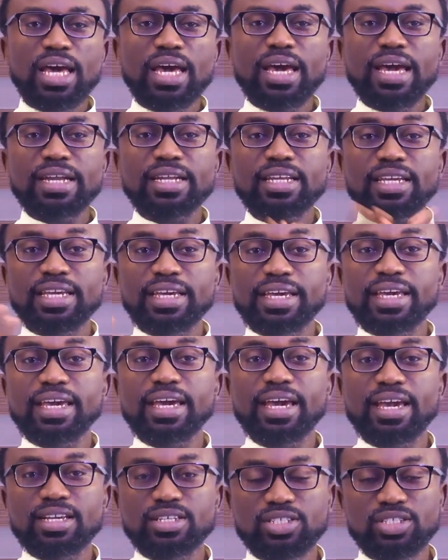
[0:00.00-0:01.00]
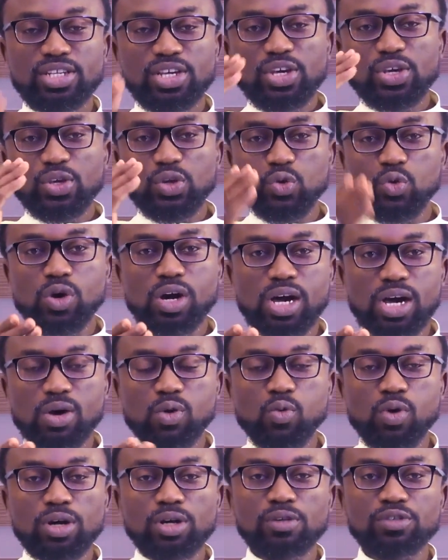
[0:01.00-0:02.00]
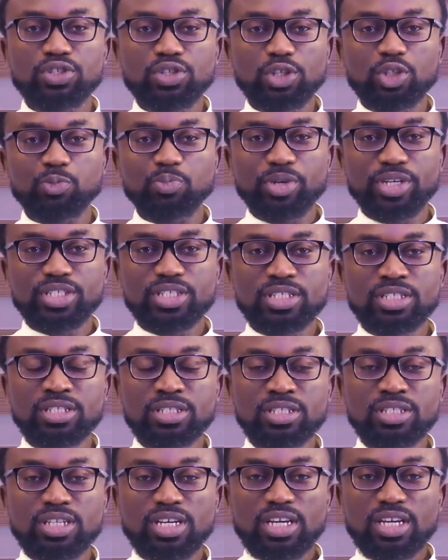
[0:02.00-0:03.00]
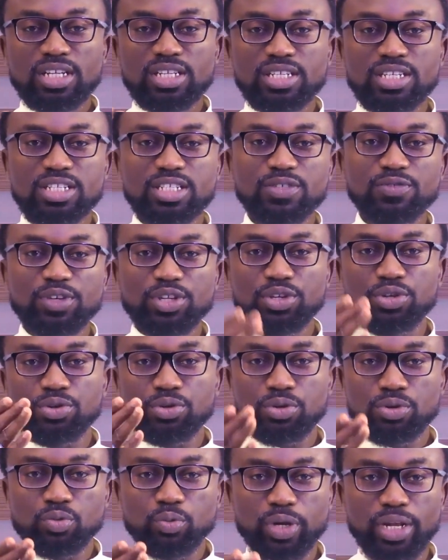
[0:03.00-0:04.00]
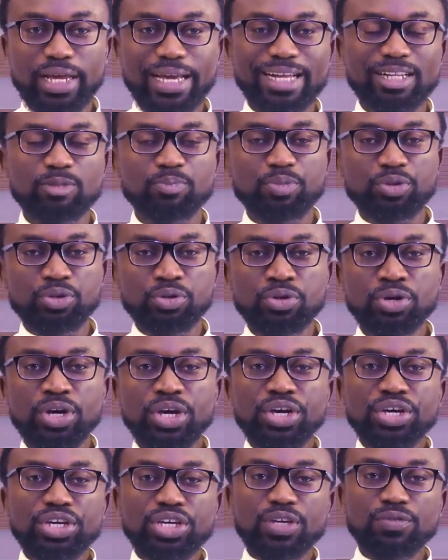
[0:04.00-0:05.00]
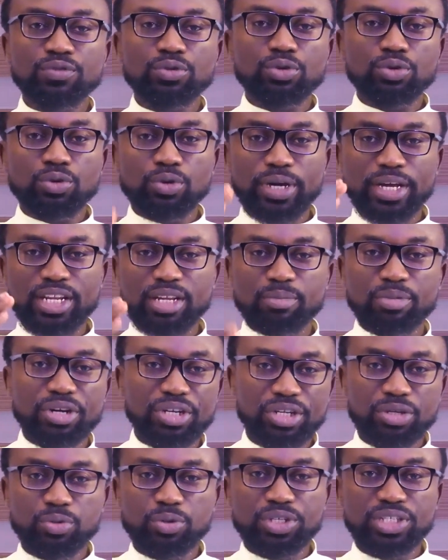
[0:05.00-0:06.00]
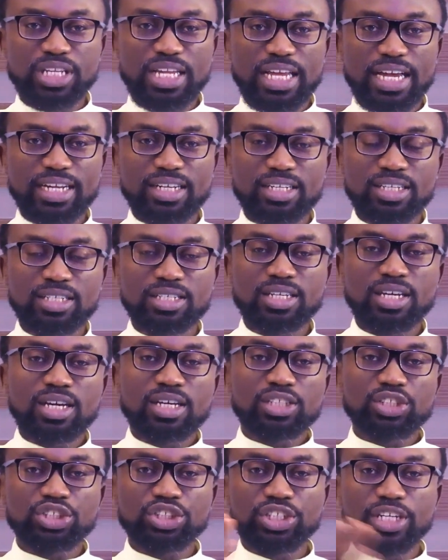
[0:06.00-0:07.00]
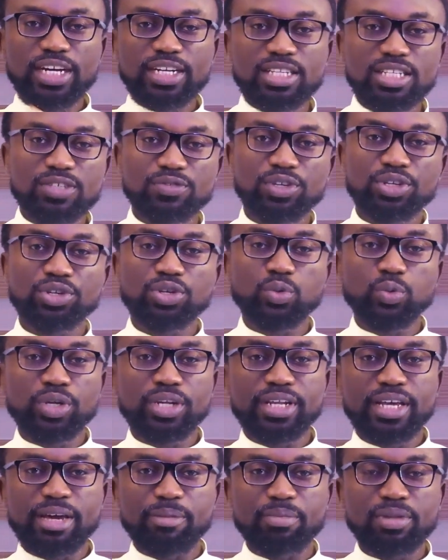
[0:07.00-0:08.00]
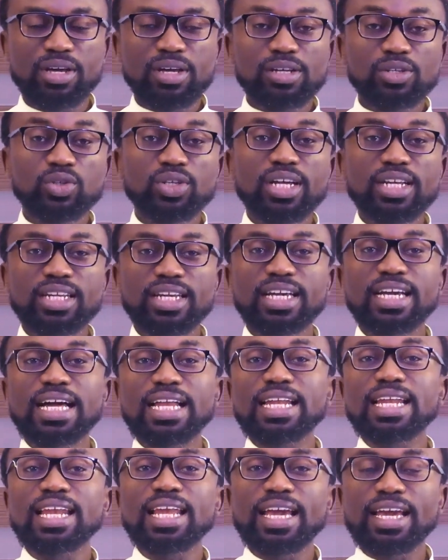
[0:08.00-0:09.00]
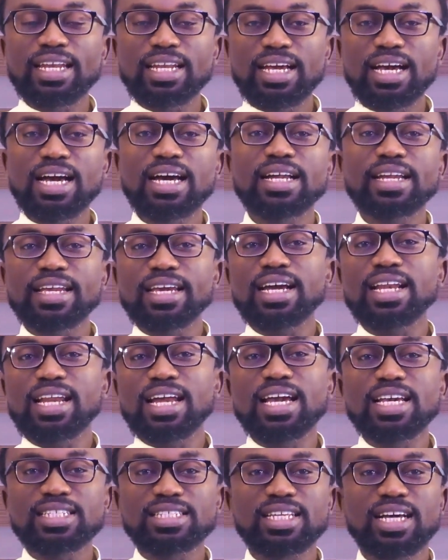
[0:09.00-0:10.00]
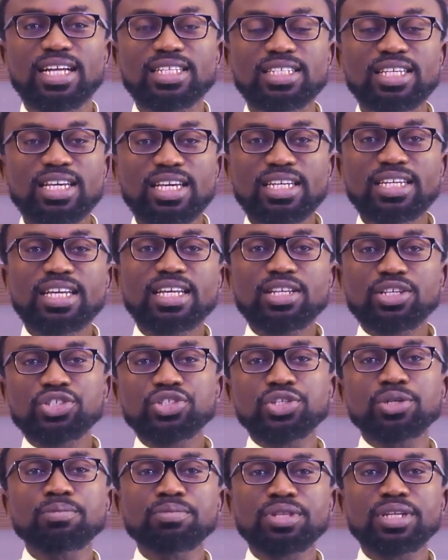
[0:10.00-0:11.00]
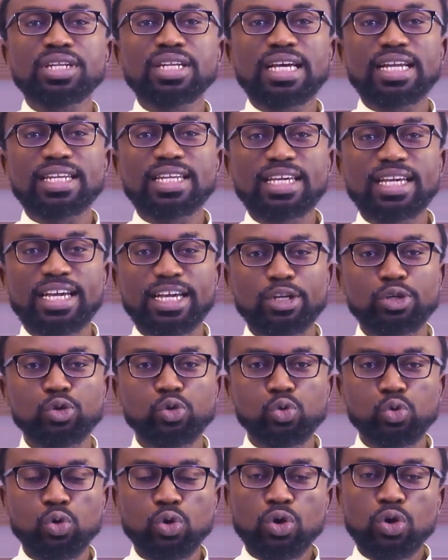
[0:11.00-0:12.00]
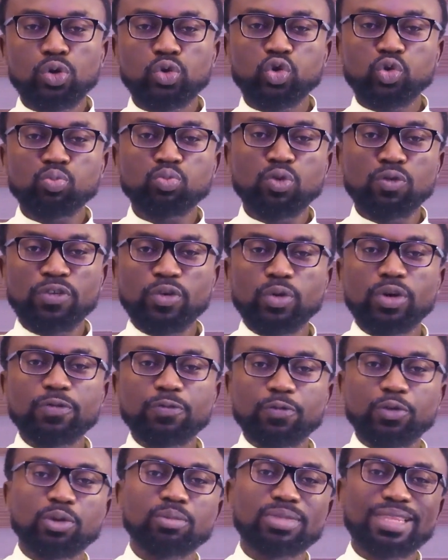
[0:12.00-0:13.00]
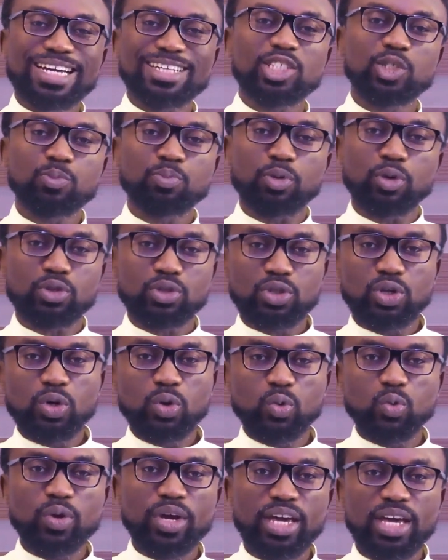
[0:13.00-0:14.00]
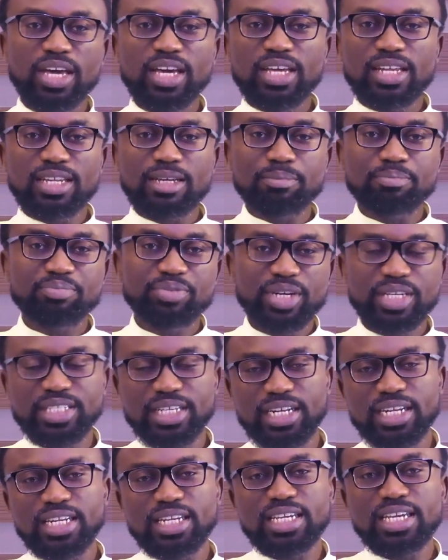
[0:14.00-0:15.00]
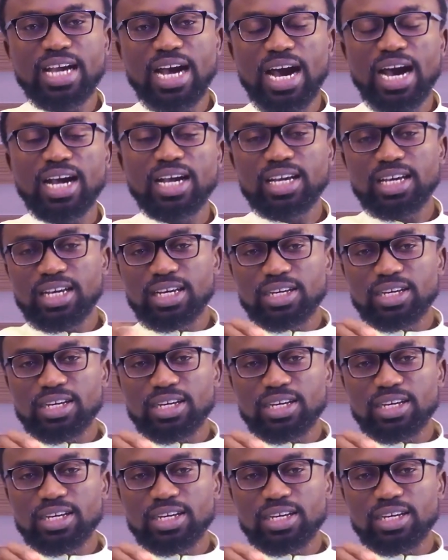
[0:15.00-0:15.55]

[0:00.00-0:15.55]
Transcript: And in case you are one of such persons, this video will help you. If you know anybody who is like this, share this video with them so that they can learn and realize that there is something that they can do to move away from that spot where they presently are.